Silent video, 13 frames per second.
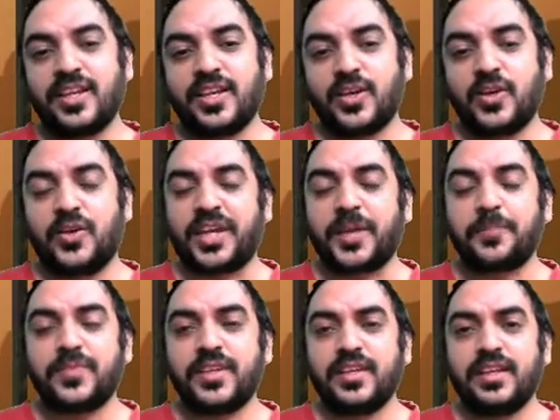Okay,
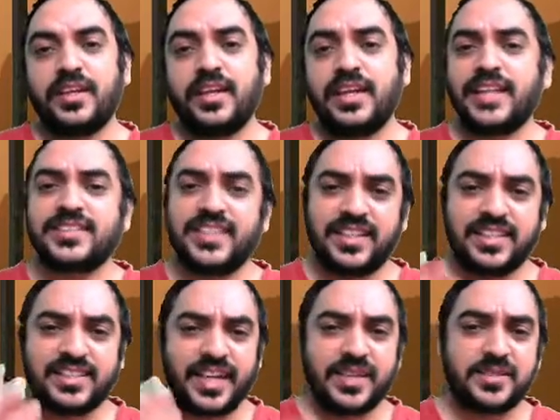let's
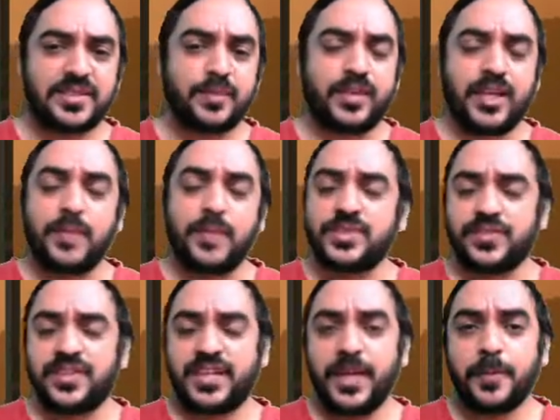understand some terms of
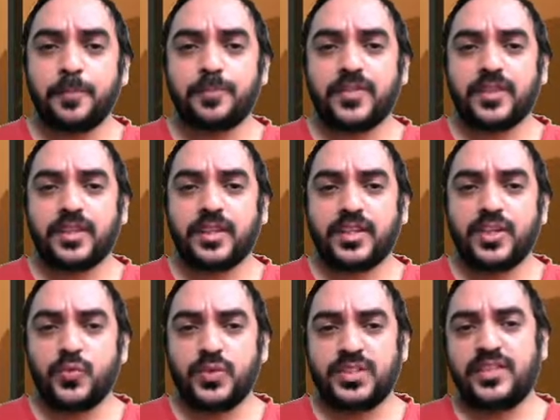the day,
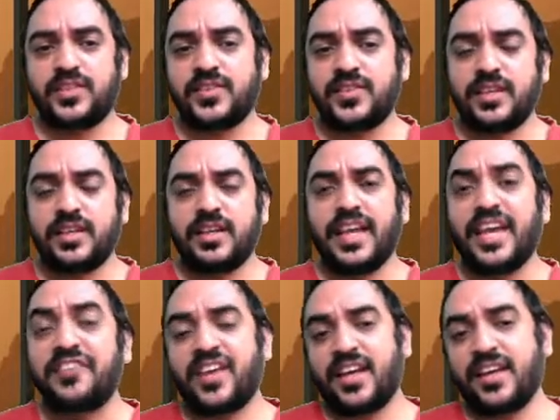which is
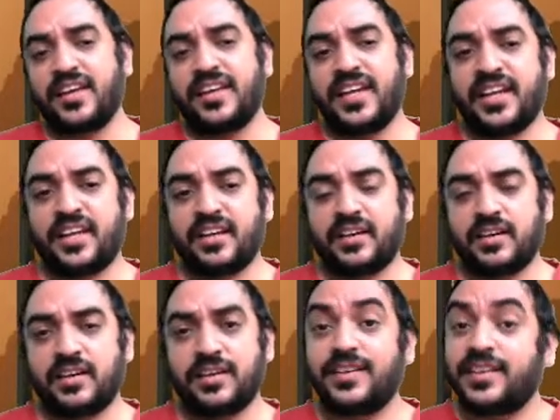FII data,
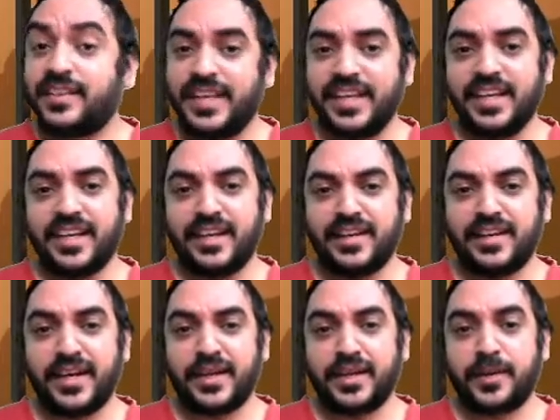DII
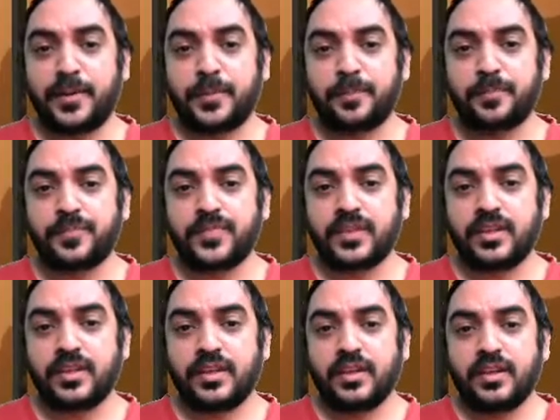data,
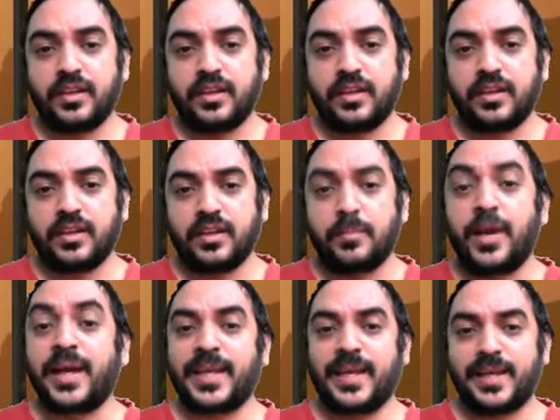
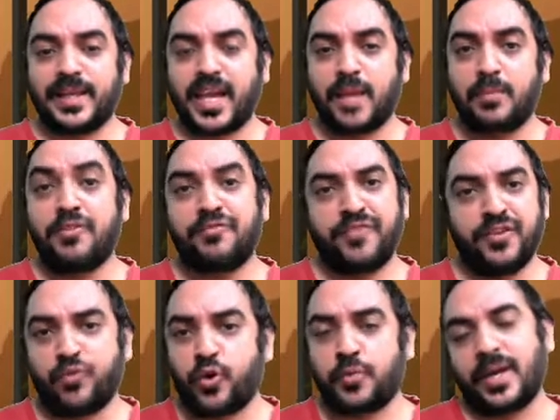market cap, free
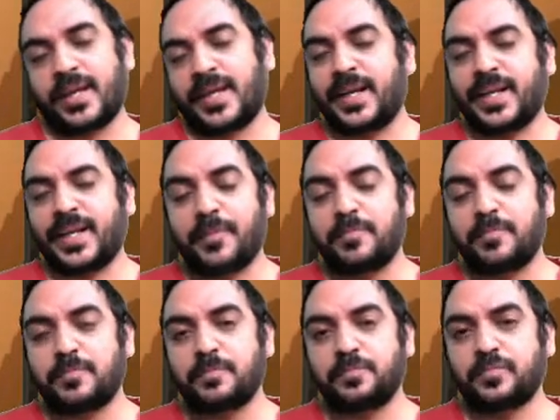float market cap.
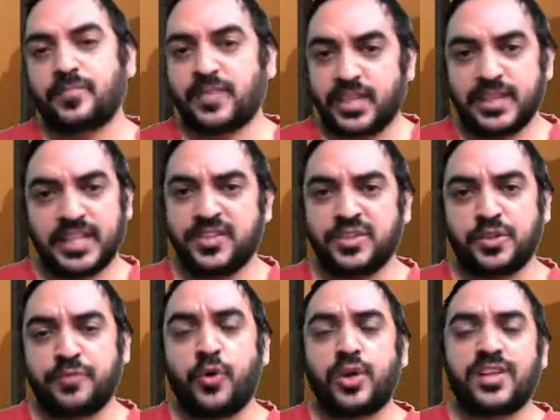That is our
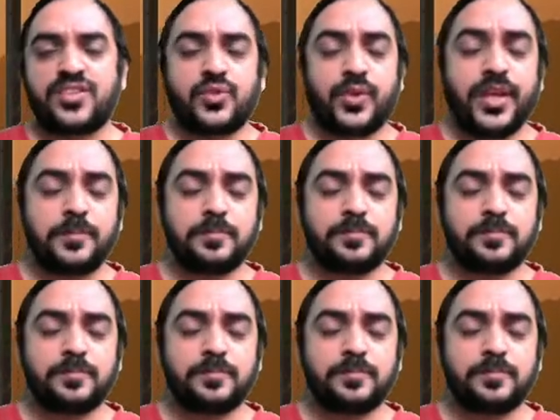focus today.